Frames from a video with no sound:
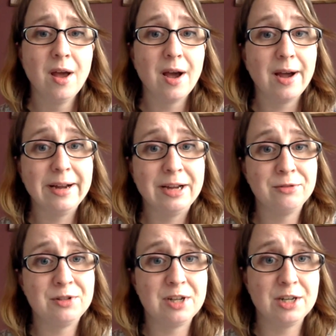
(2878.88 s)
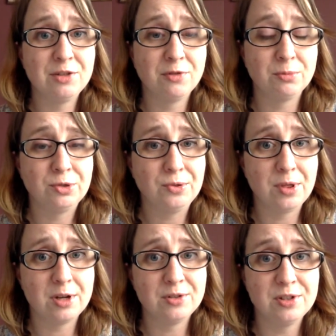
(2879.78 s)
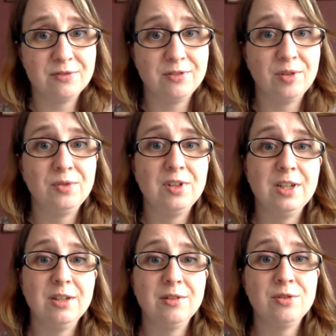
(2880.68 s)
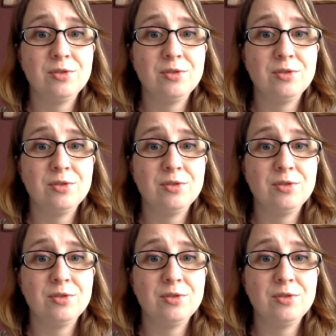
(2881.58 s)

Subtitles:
I have stash from 2015,